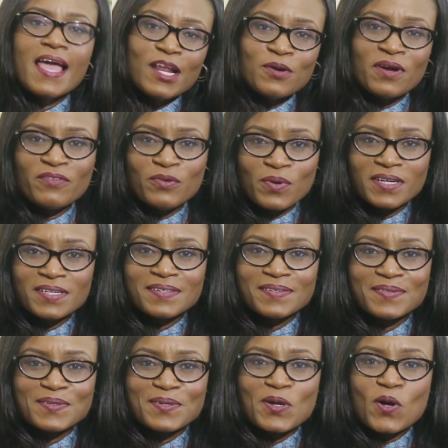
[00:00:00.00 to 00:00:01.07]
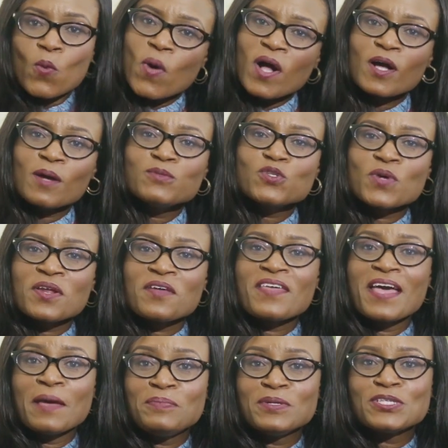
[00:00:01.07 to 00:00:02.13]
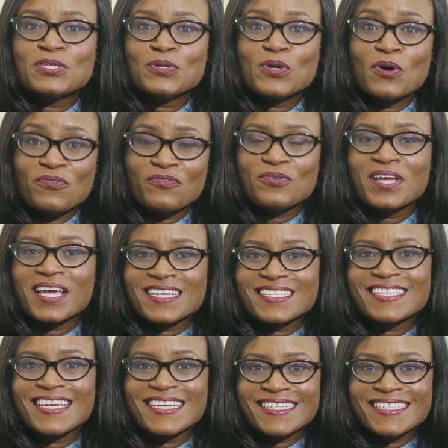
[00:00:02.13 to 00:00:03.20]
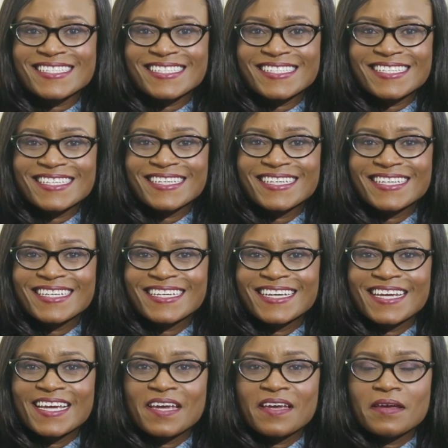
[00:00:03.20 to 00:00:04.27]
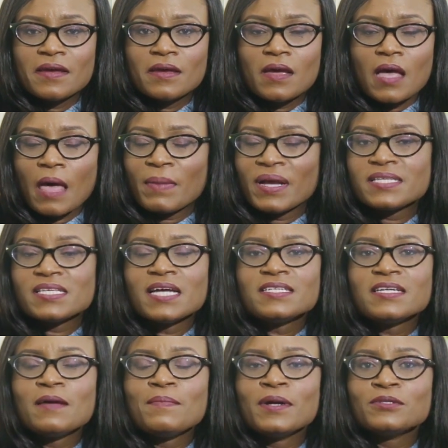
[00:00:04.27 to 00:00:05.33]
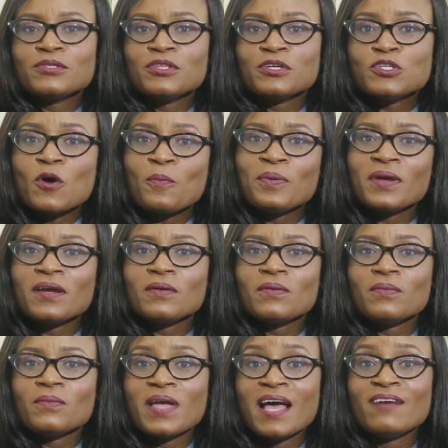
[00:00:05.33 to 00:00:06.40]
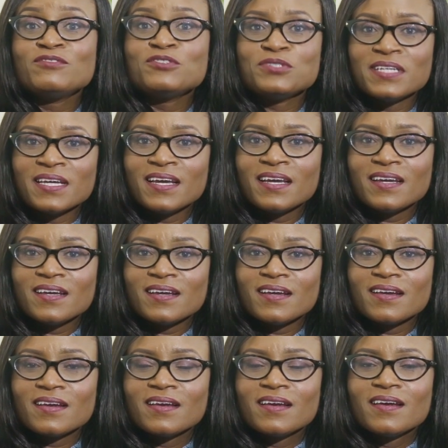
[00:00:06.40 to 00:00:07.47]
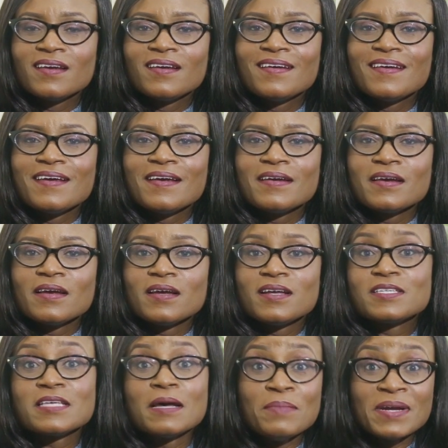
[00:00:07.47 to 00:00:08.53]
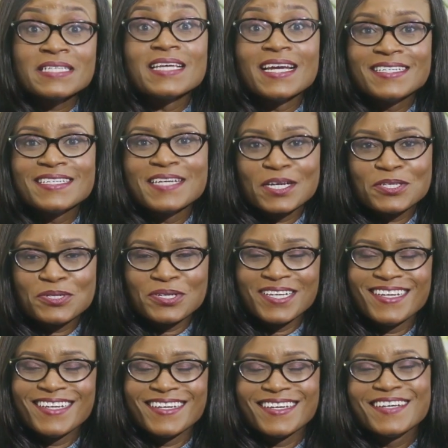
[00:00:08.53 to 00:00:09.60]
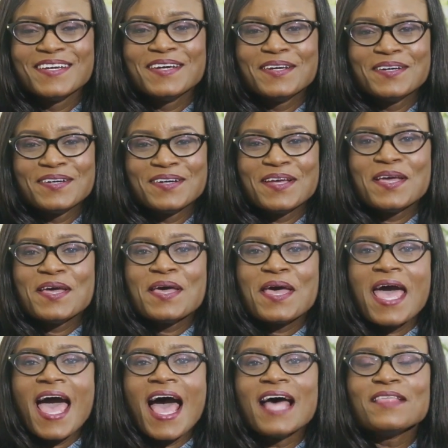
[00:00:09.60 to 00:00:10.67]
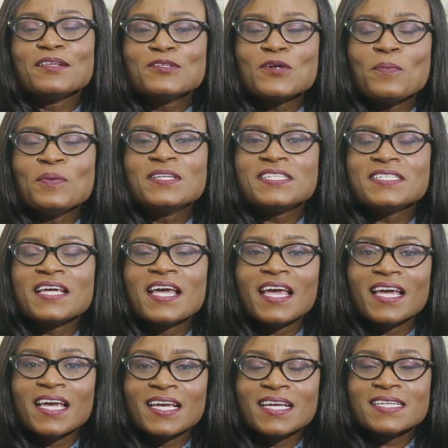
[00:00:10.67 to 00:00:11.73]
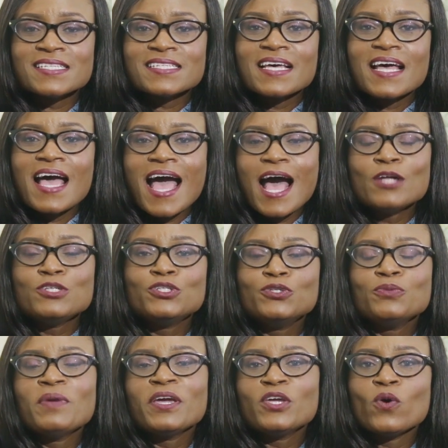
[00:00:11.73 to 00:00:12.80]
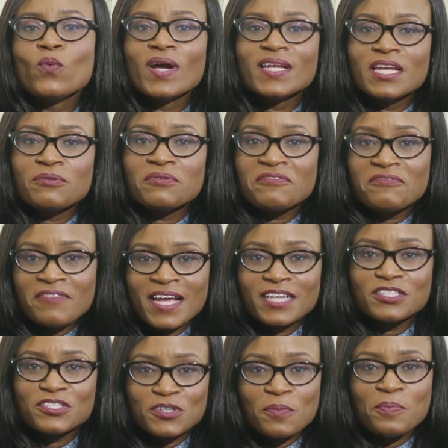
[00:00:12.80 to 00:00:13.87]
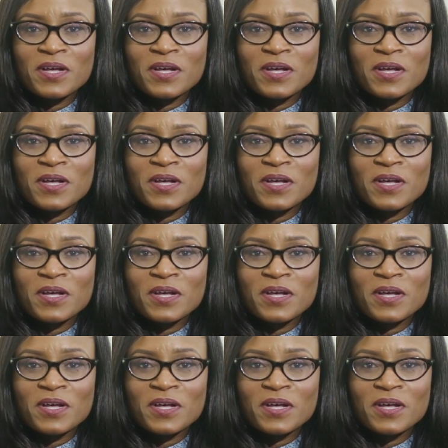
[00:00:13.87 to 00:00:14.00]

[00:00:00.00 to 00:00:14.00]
Hello everyone, welcome to another episode of Funke Says. I'm excited about the topic we have today. I'm excited actually. And the topic today is, how do you make your wedding reflect your